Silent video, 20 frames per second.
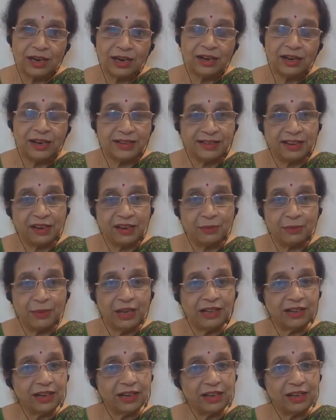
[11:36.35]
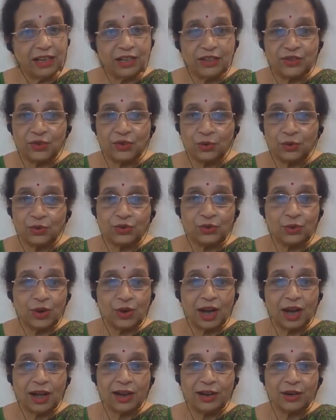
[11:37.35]
Does it mean that there is no
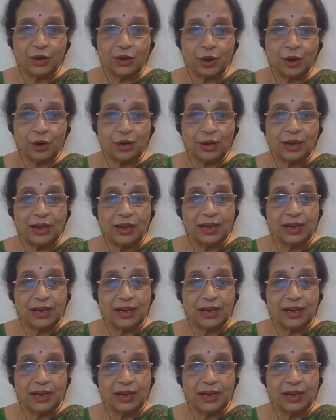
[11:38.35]
sukha at all?